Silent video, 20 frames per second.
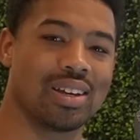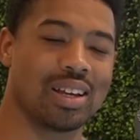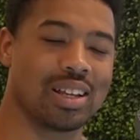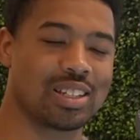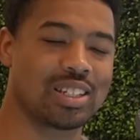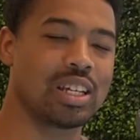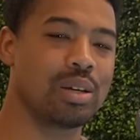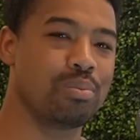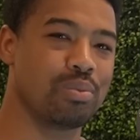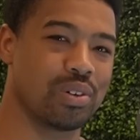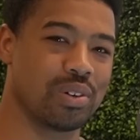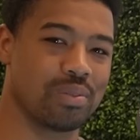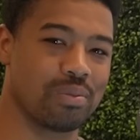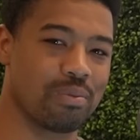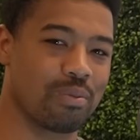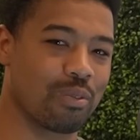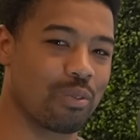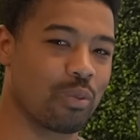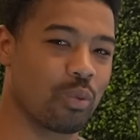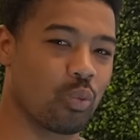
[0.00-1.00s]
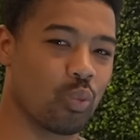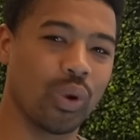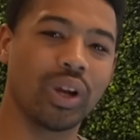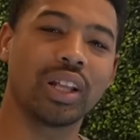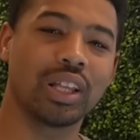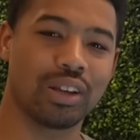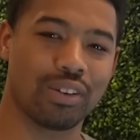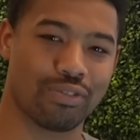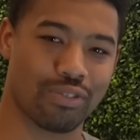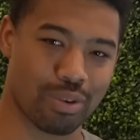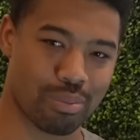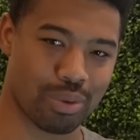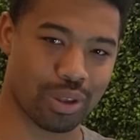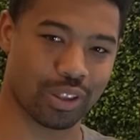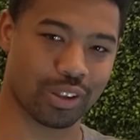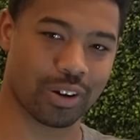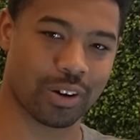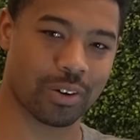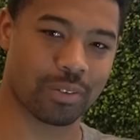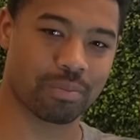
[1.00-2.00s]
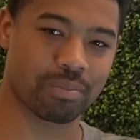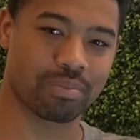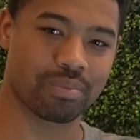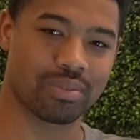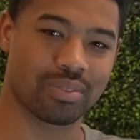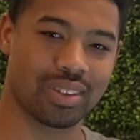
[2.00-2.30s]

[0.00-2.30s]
it seemed really familiar.